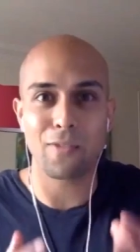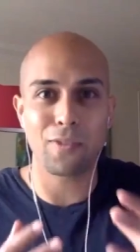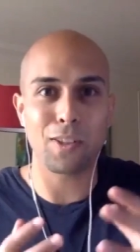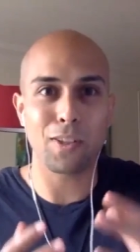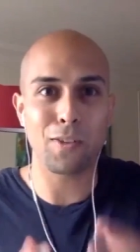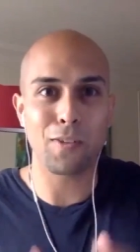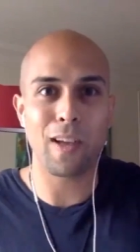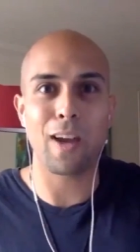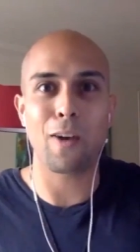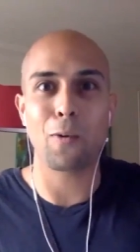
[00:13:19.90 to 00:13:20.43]
a
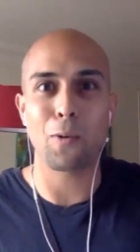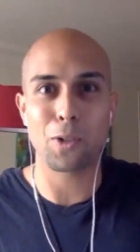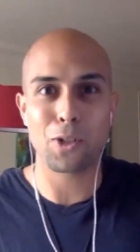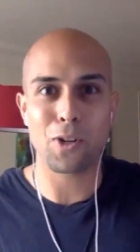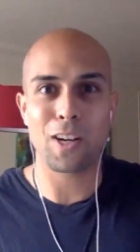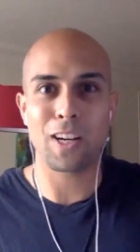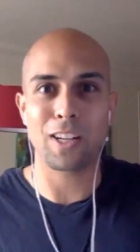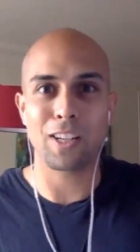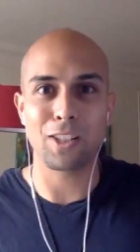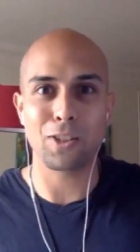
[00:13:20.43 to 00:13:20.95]
feel of how we're
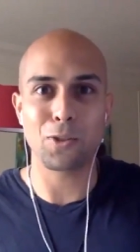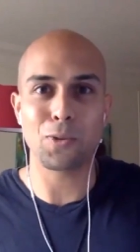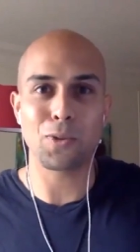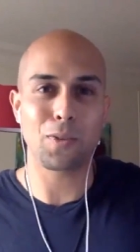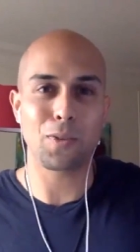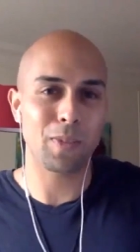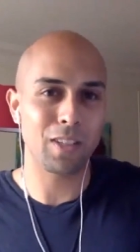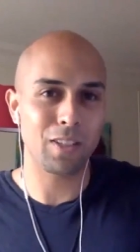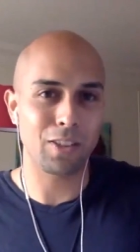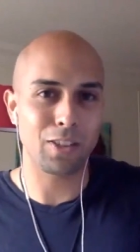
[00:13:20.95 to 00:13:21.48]
trying to do
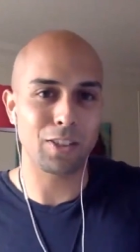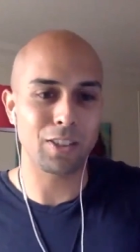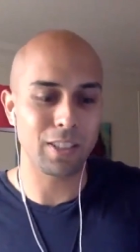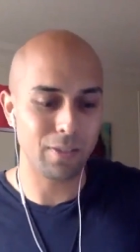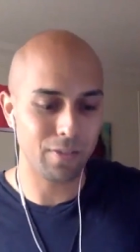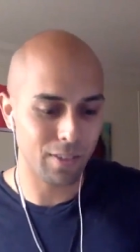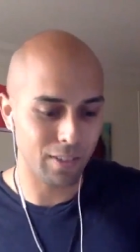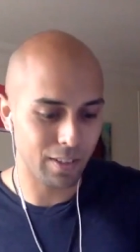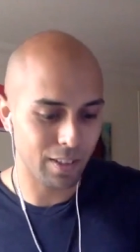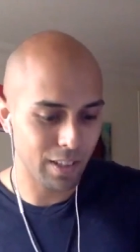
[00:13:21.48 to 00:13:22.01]
something a little
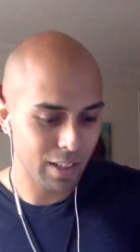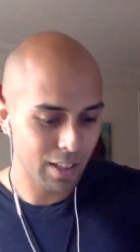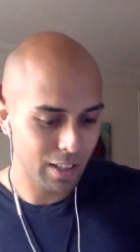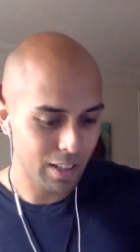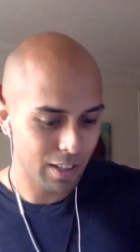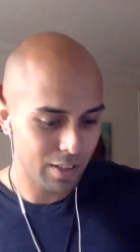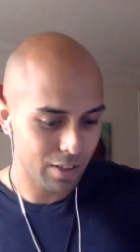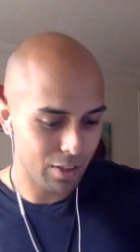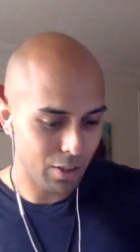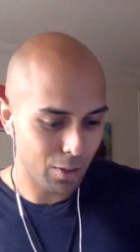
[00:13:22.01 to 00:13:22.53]
different.
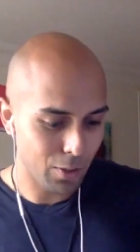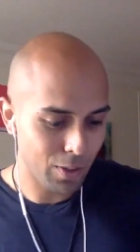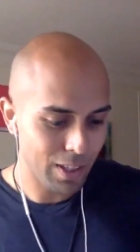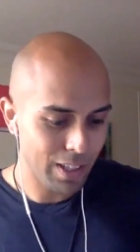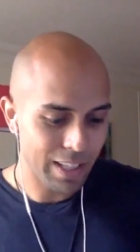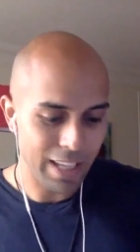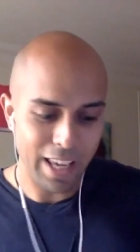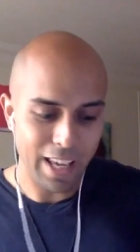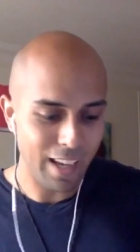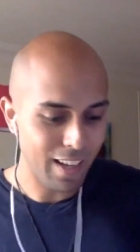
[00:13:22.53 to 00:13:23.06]
So
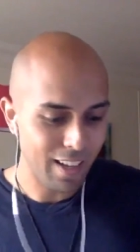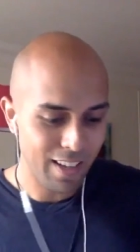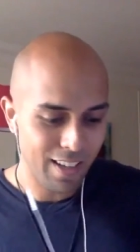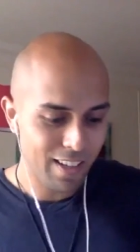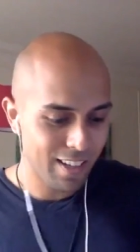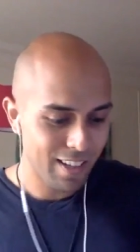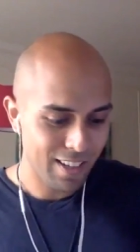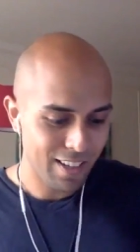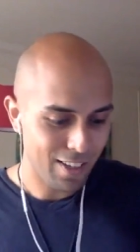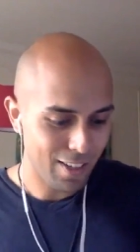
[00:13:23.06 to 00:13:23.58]
yeah,
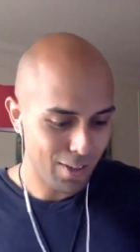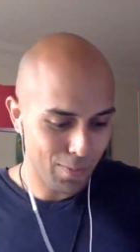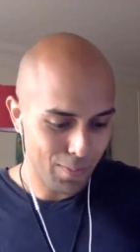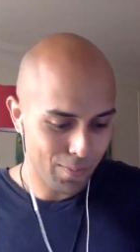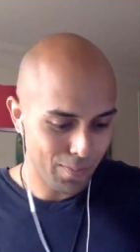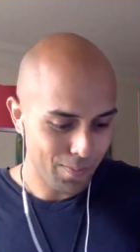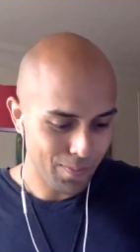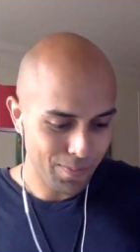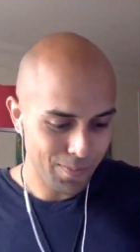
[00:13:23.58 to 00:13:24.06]
um,